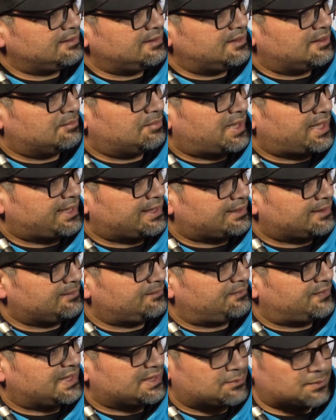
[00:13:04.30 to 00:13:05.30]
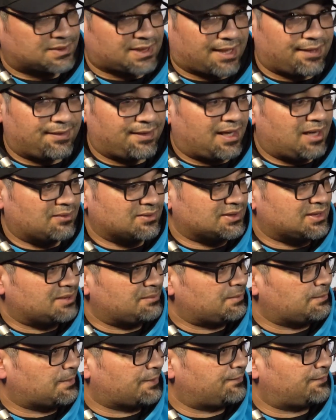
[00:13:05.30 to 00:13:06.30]
the biting lip face, which I thought was going
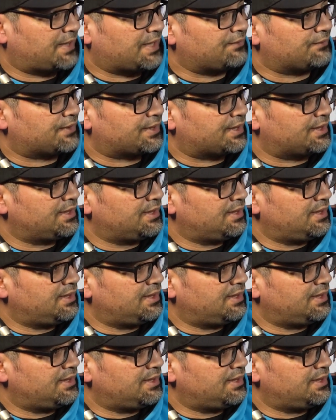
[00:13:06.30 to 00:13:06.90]
to be my favorite.